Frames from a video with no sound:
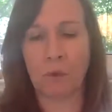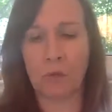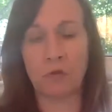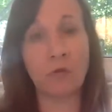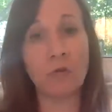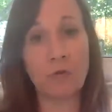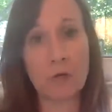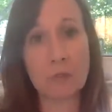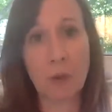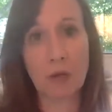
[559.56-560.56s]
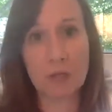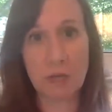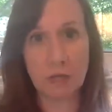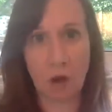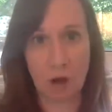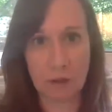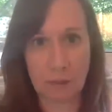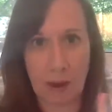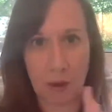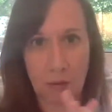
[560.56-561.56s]
the two first butters I talked
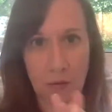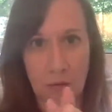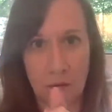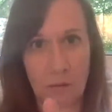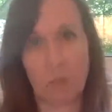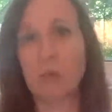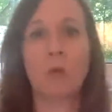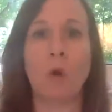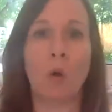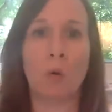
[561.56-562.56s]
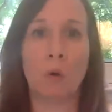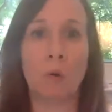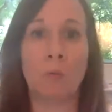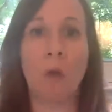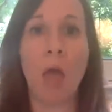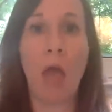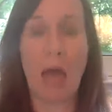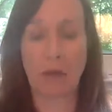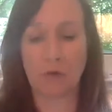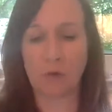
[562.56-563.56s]
about, kokum
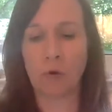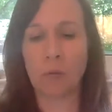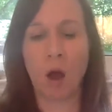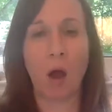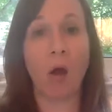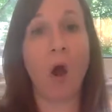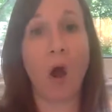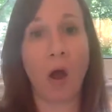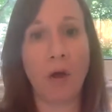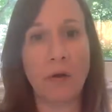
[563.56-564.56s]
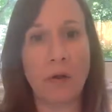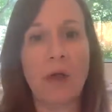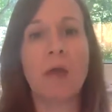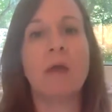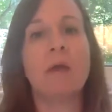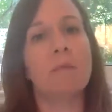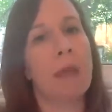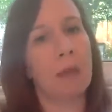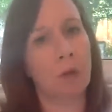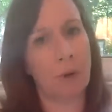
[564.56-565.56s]
and tucuma, are hard.
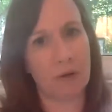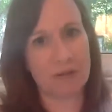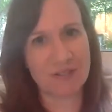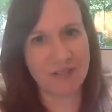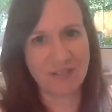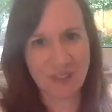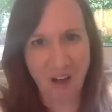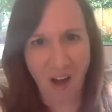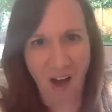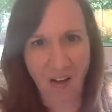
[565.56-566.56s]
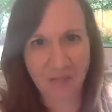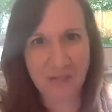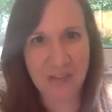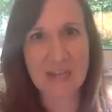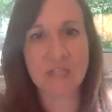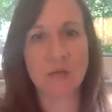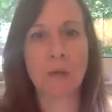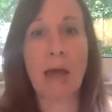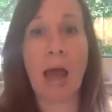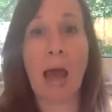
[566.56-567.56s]
Mango butter is soft, so
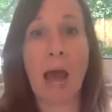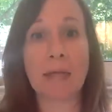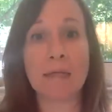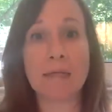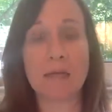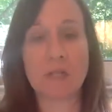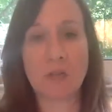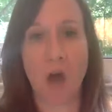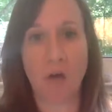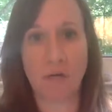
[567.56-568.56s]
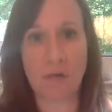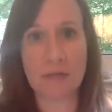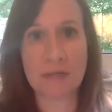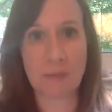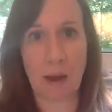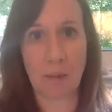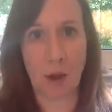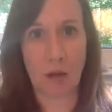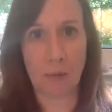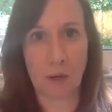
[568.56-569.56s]
it adds a softness to my
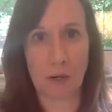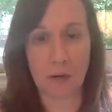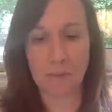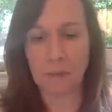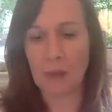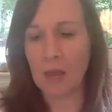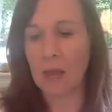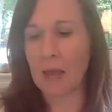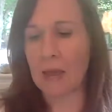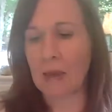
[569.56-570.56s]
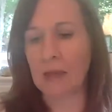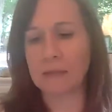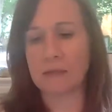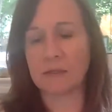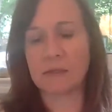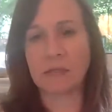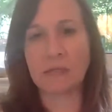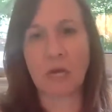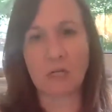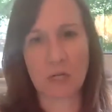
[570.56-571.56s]
body butter. It adds
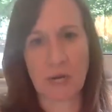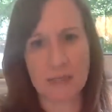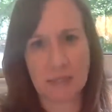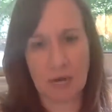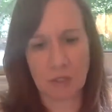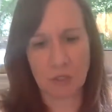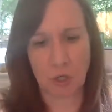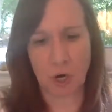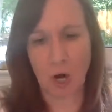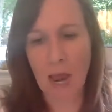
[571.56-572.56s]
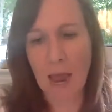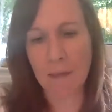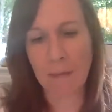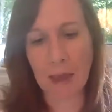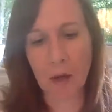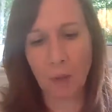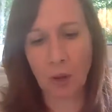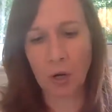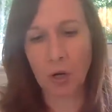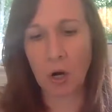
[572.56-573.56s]
such a nice texture. Mango
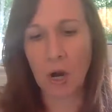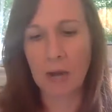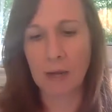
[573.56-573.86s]
butter,